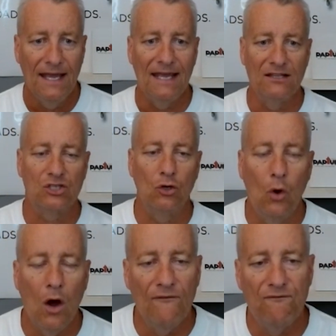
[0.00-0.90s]
And
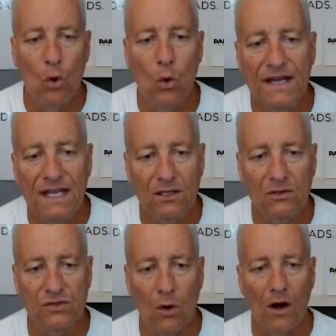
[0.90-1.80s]
so avoiding
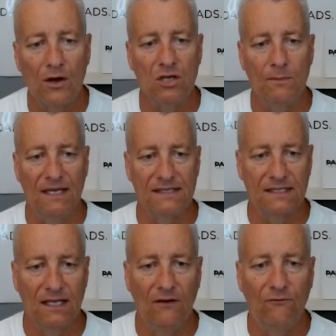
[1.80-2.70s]
those arguments,
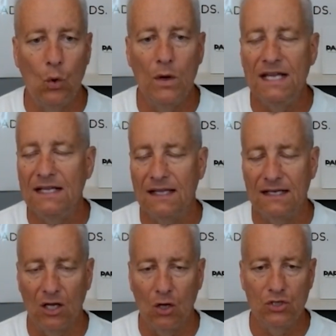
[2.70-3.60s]
avoiding the
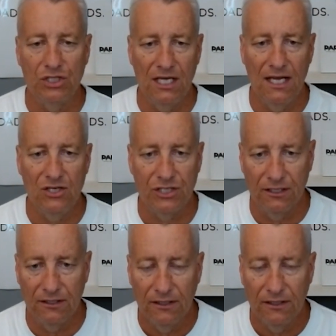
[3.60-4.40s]
negotiation